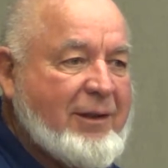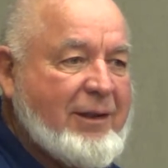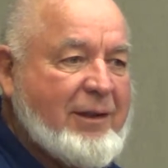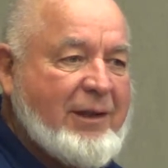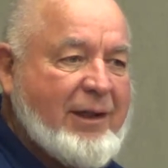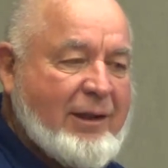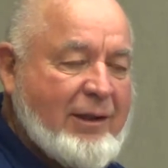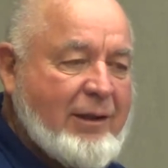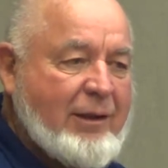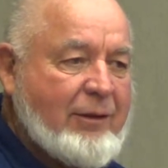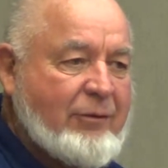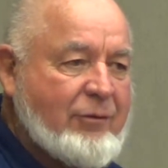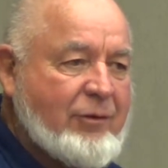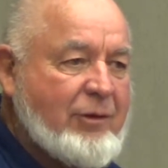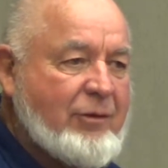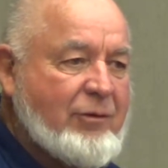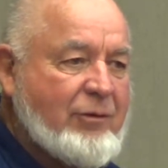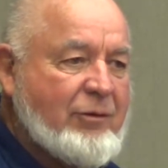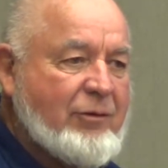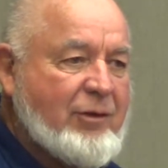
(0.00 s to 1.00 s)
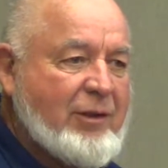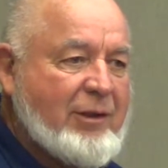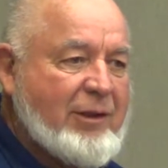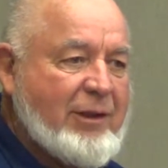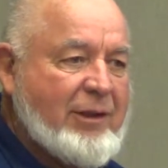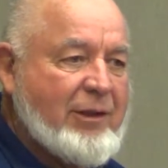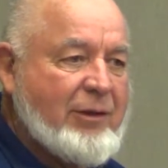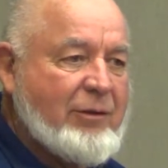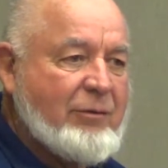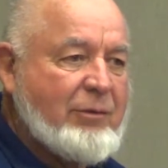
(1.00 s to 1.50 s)
And it's interesting,
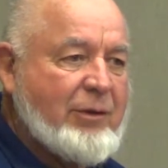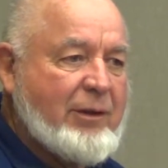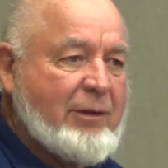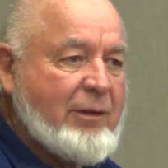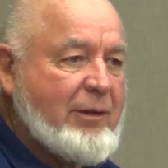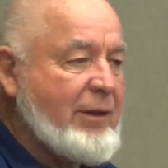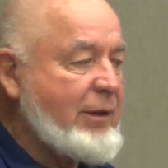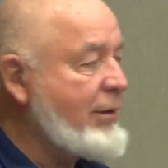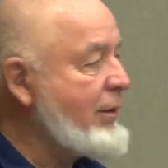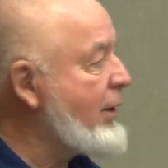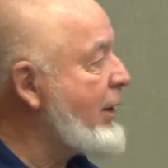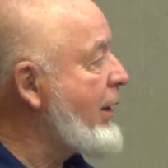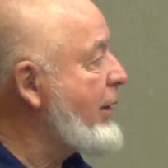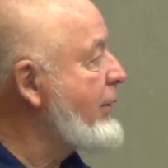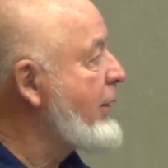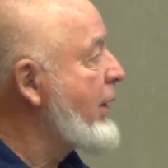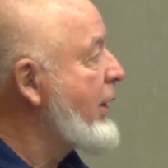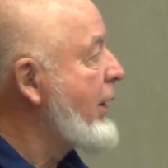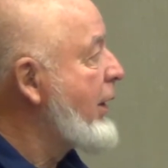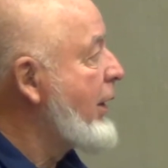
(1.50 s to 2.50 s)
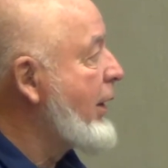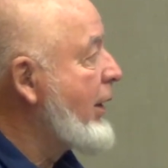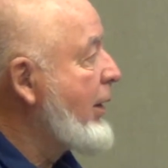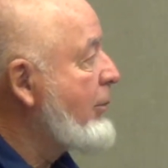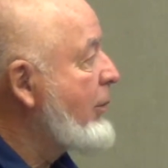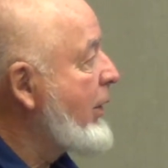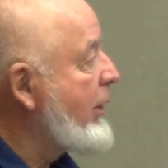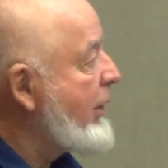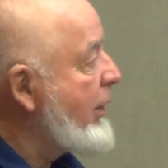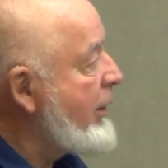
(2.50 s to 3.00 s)
isn't it? You wouldn't think that.
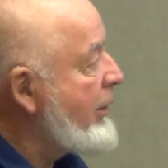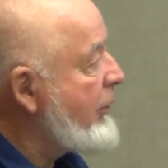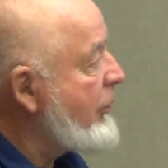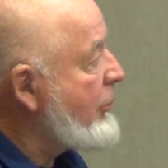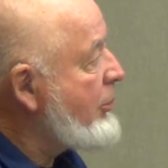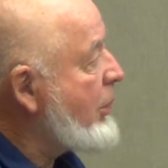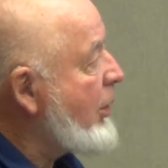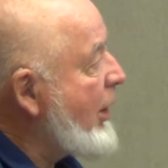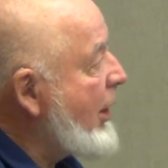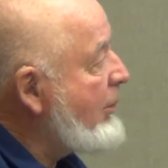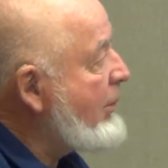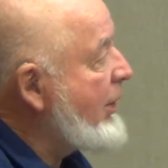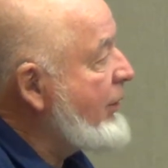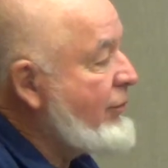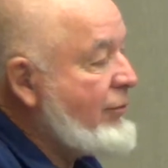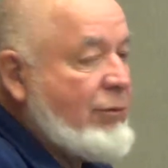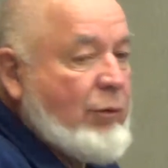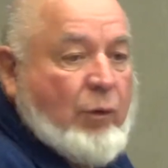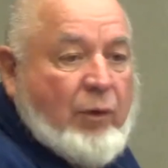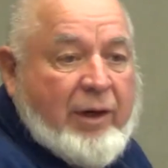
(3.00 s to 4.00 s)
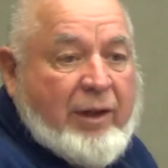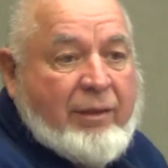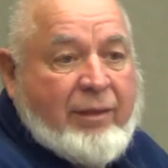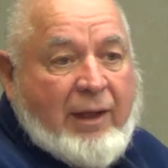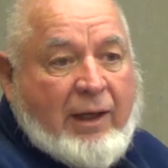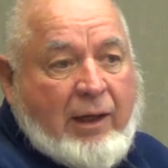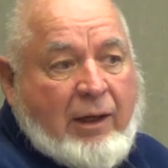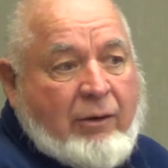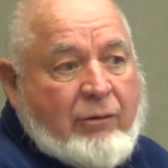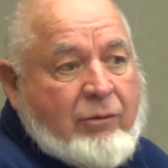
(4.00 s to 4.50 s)
But there is probably
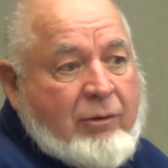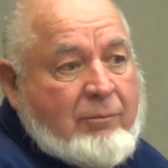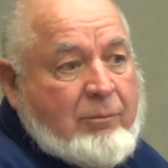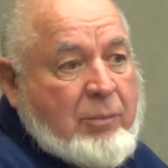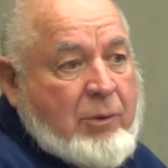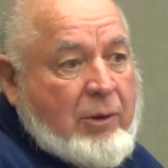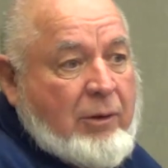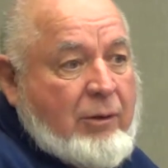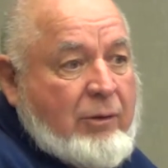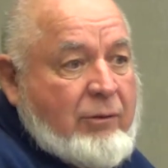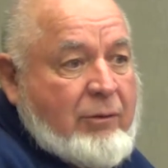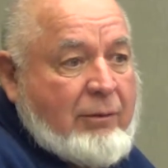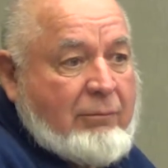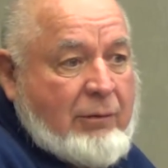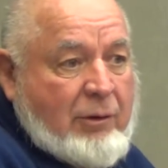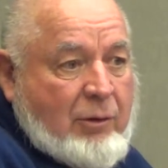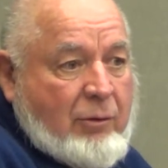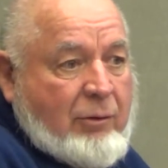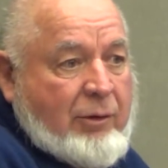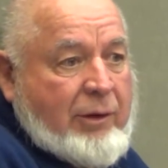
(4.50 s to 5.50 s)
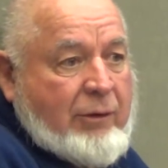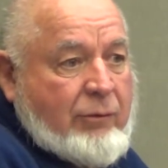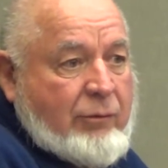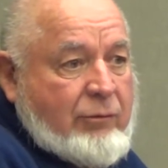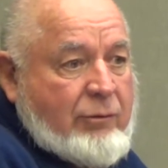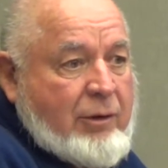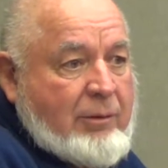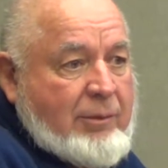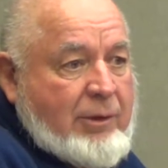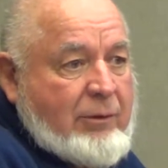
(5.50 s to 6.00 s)
40,000 birds that will go in
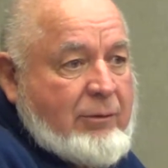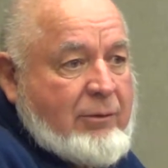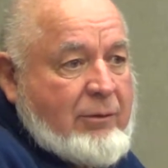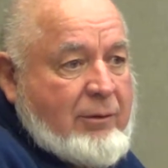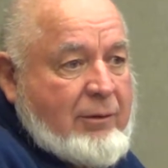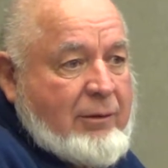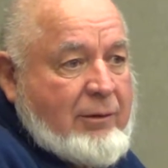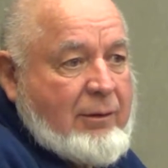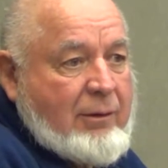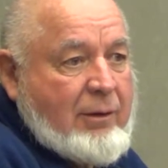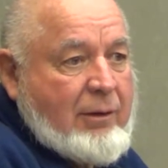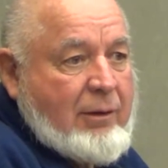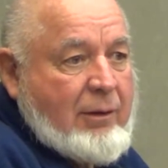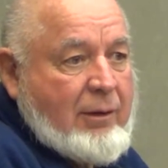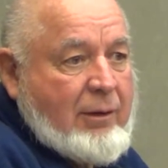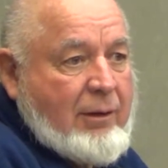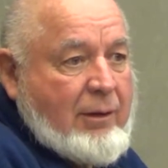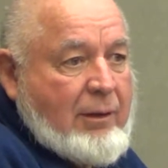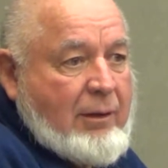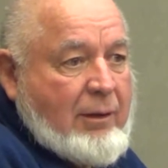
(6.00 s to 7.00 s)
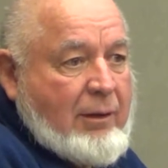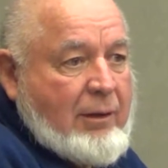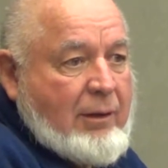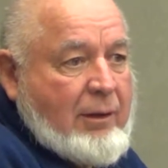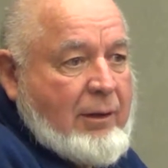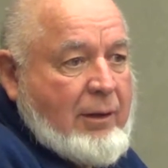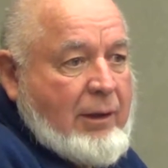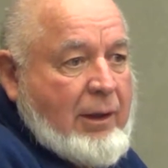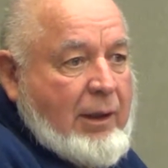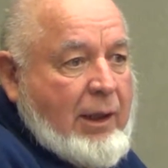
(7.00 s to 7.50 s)
those chimneys.
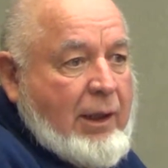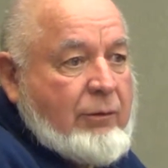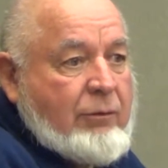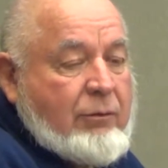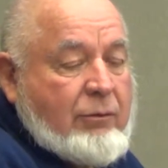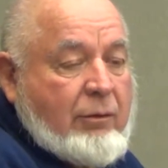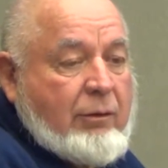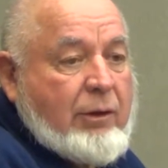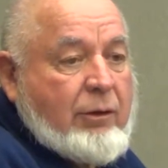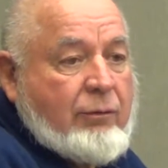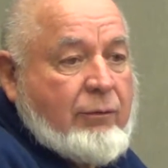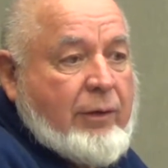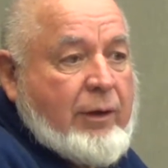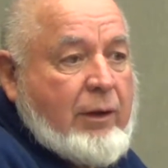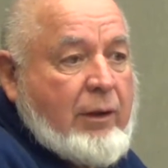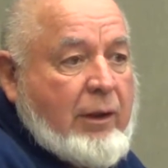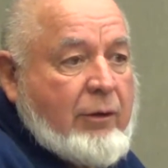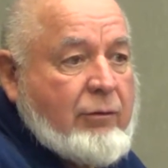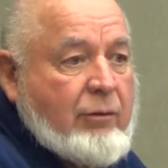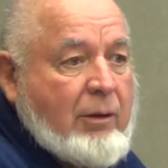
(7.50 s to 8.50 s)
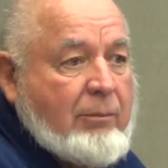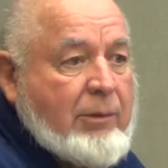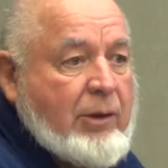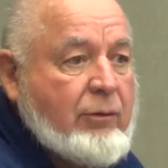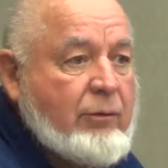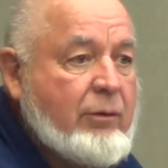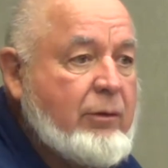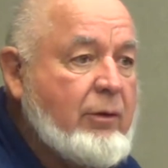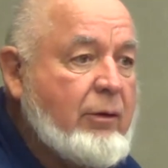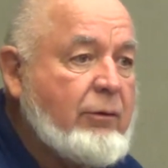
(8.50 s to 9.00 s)
So it's a very large
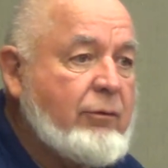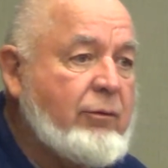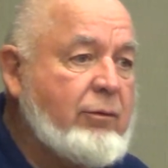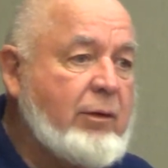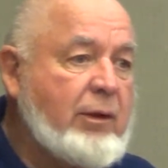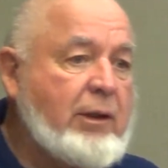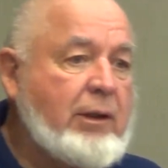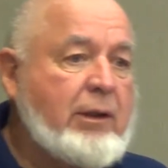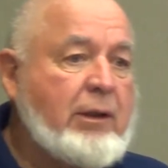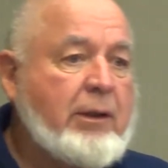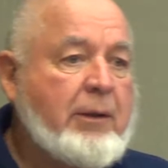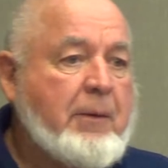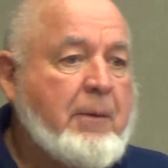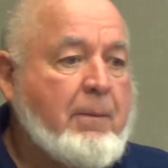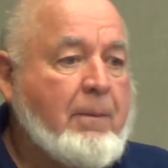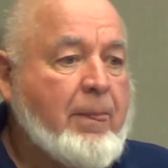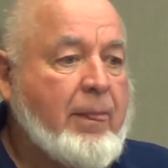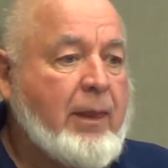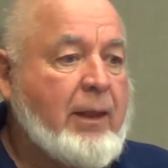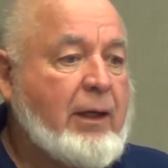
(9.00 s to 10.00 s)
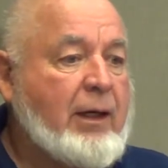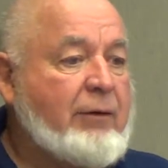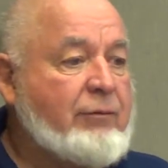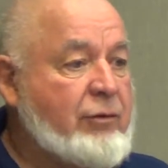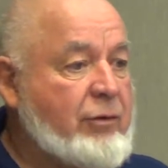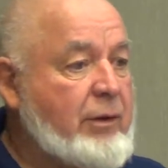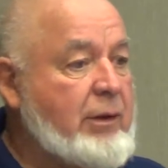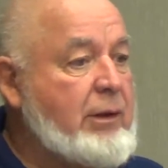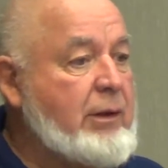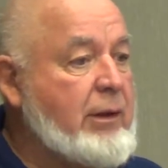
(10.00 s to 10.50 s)
number. So you'll see, and
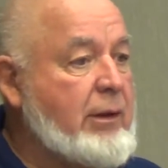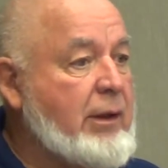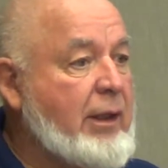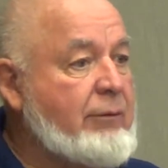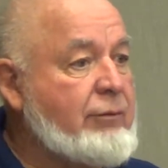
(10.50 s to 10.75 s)
I've seen it.